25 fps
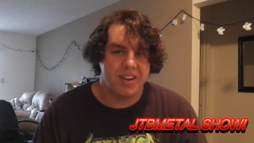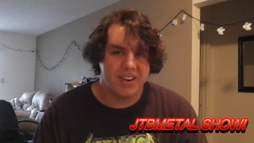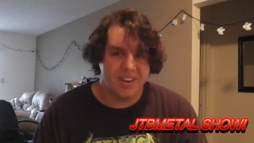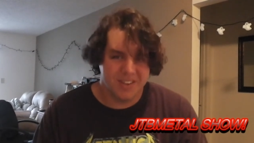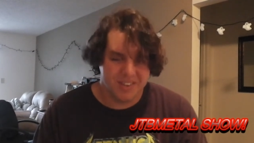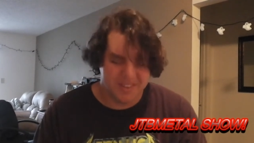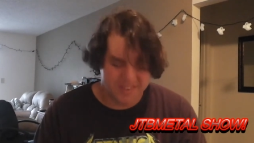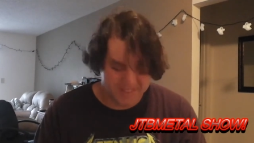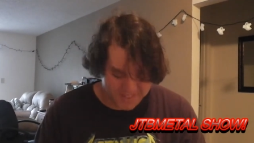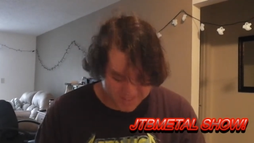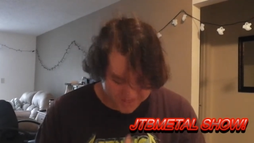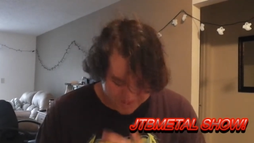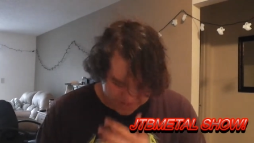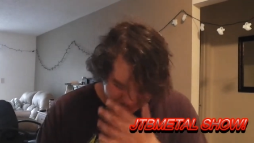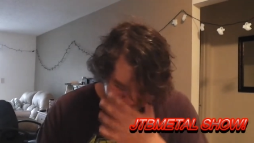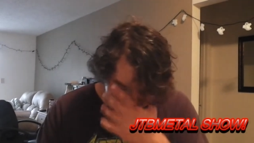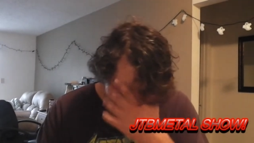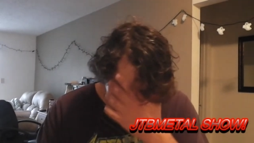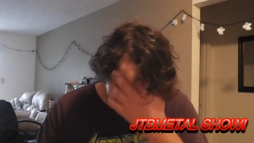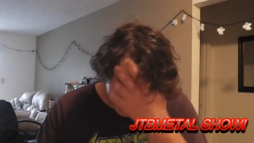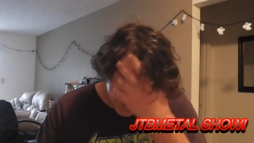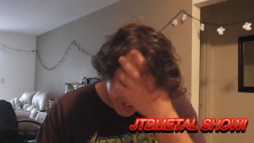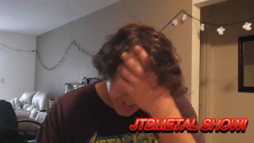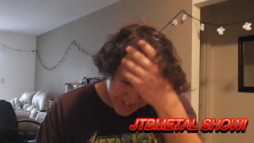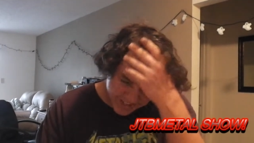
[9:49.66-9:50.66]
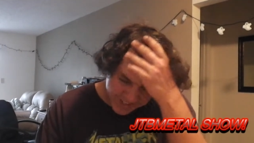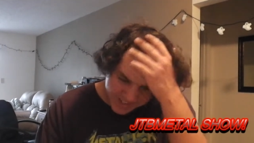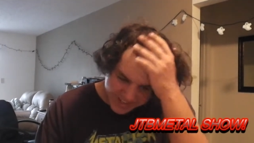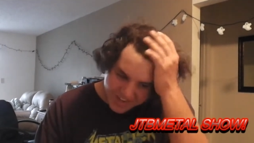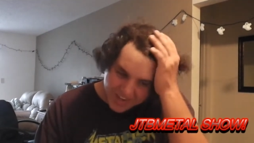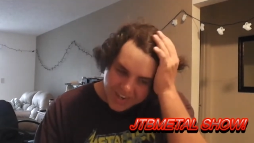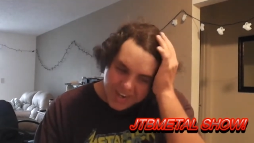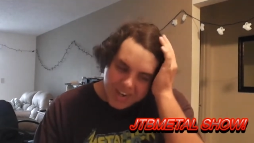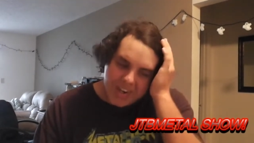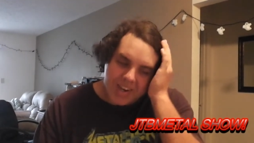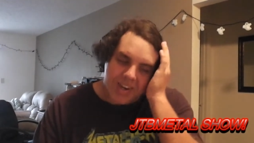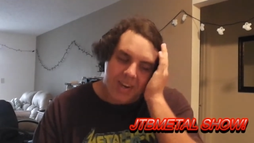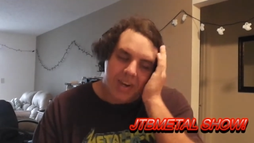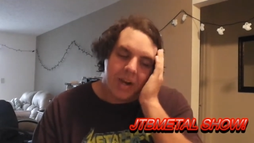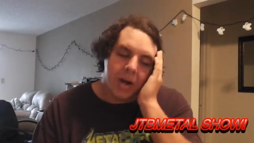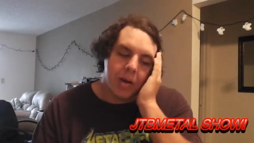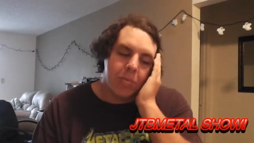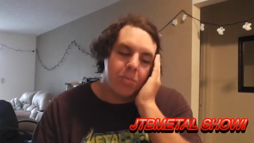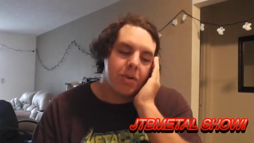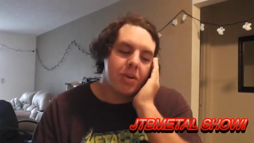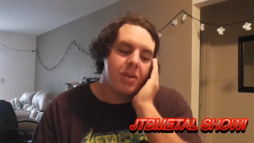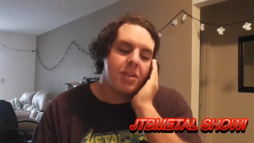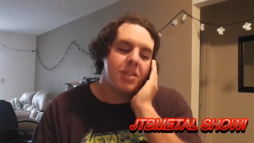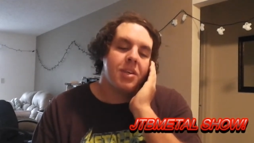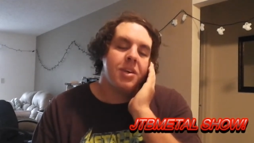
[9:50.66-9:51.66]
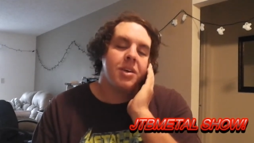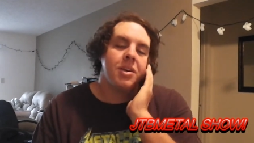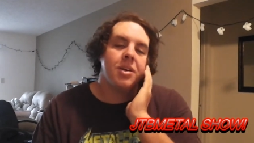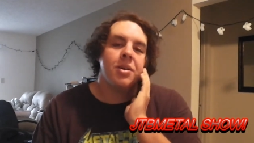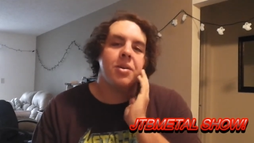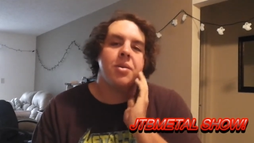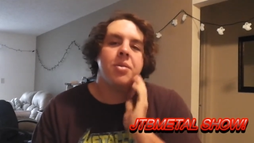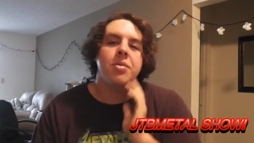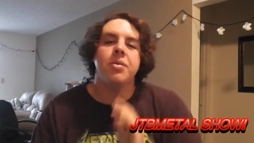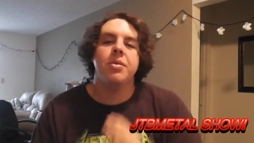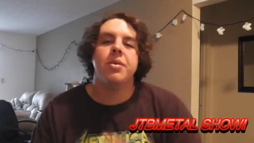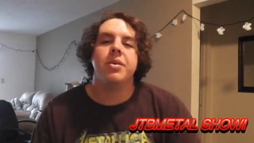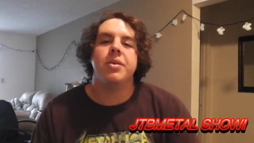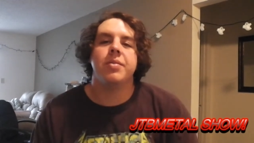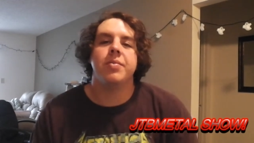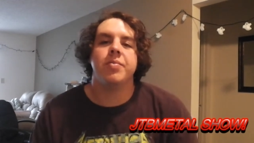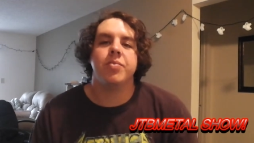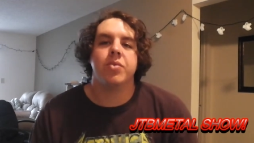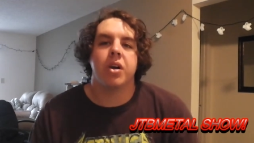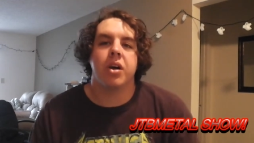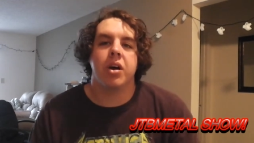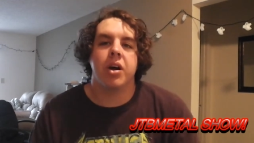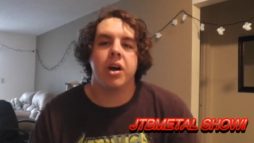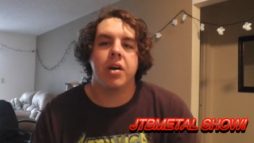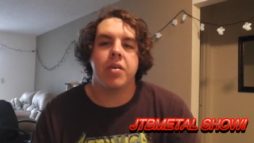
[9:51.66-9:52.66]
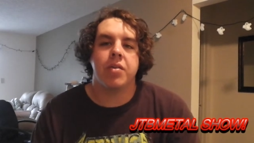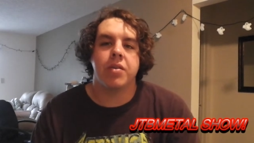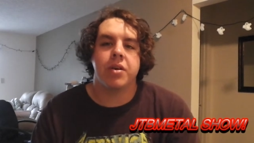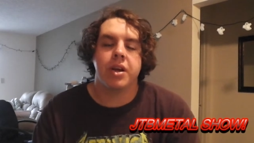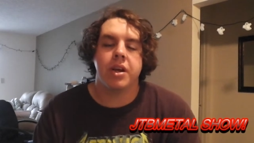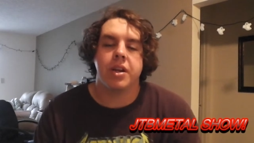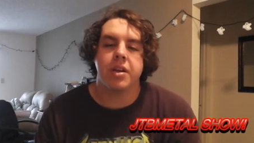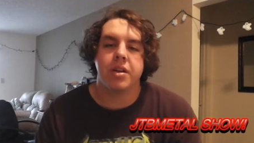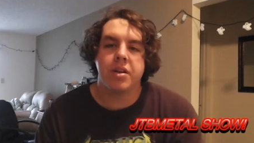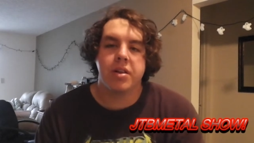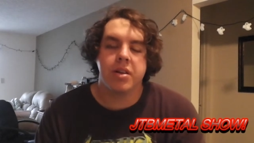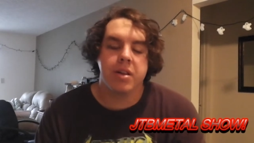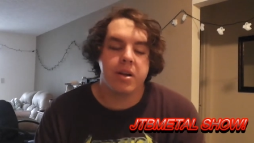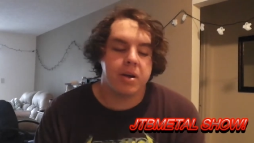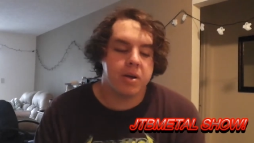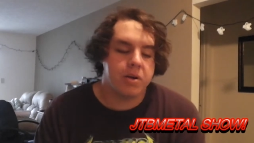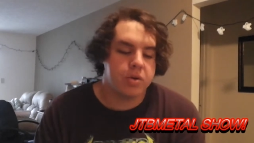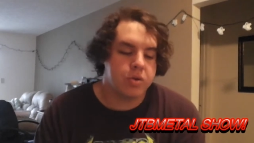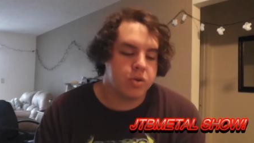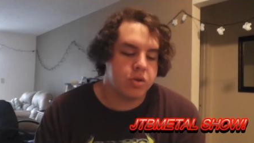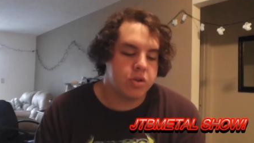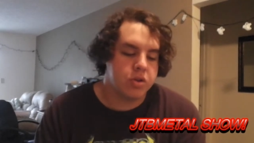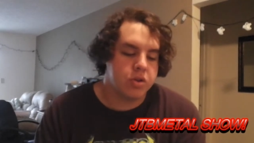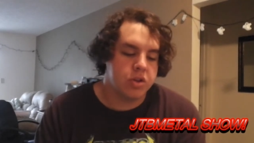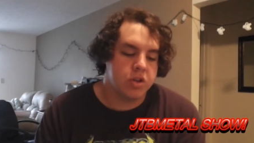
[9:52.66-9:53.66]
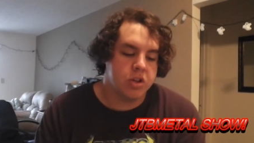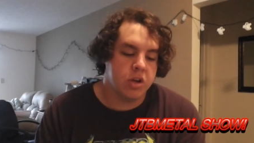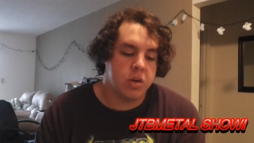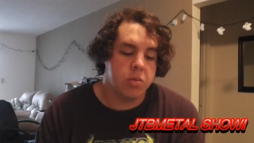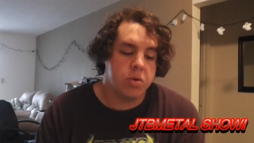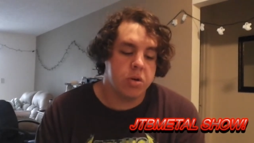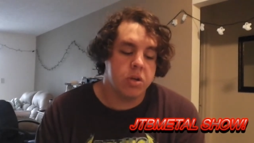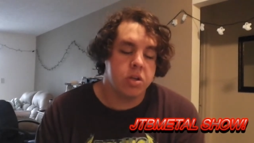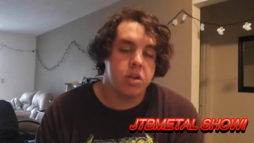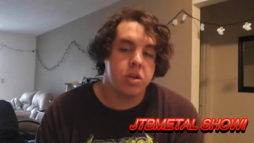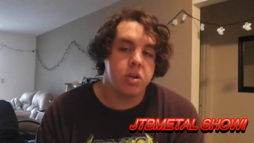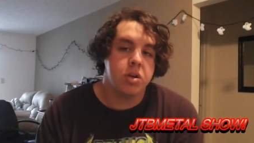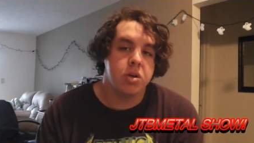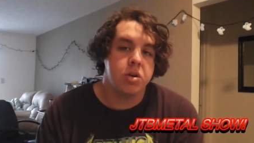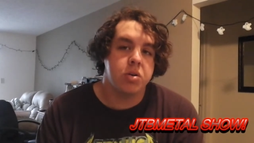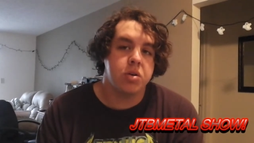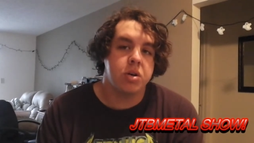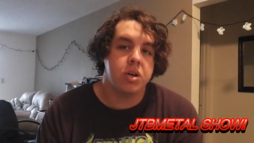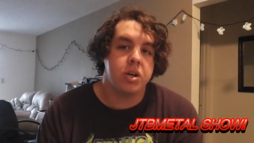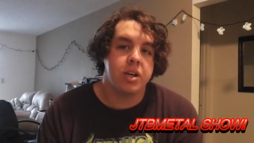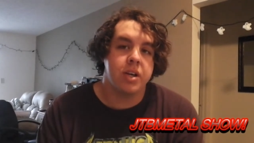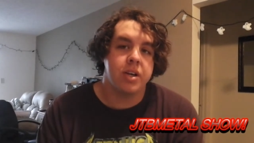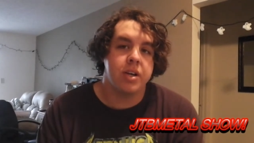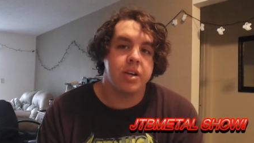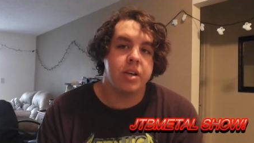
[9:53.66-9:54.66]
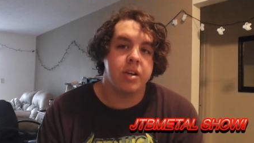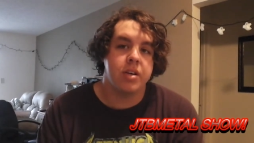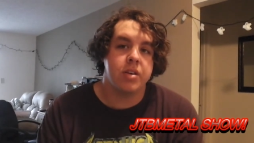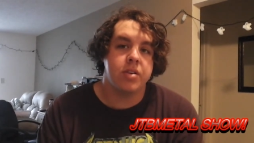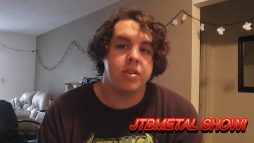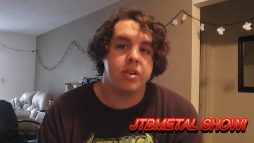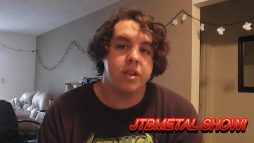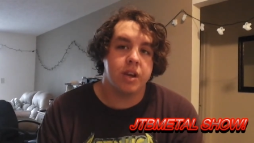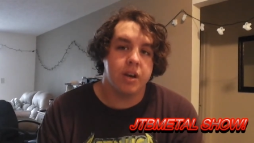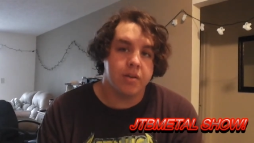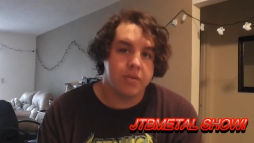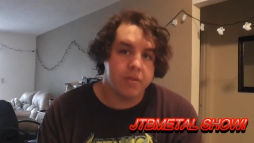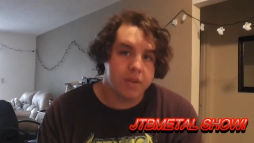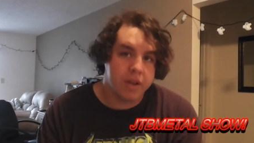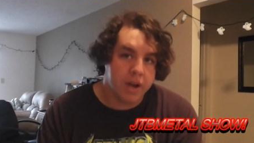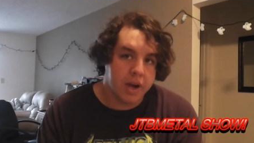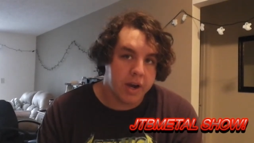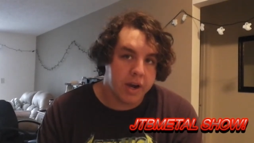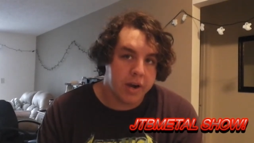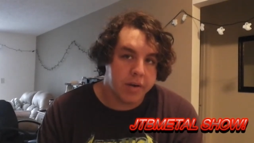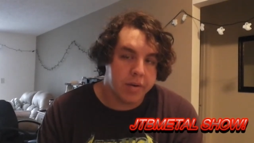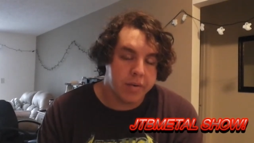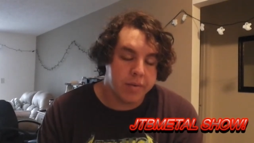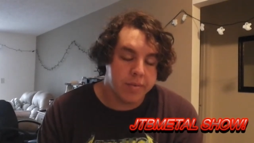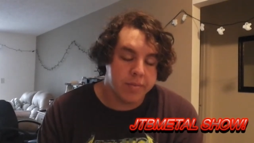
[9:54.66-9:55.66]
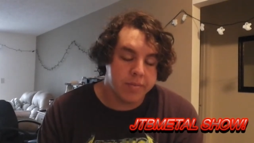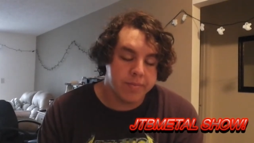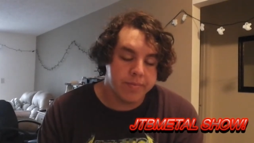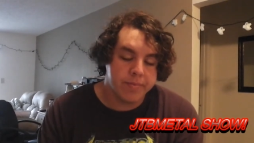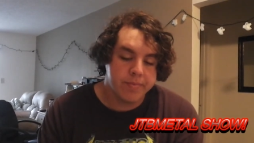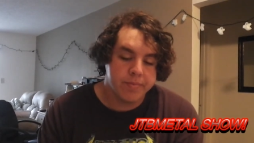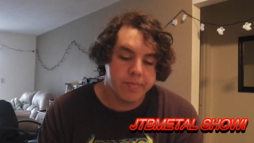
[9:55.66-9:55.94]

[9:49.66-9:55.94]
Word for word: is three. Number two, uh, we're getting close. Number two is self-titled.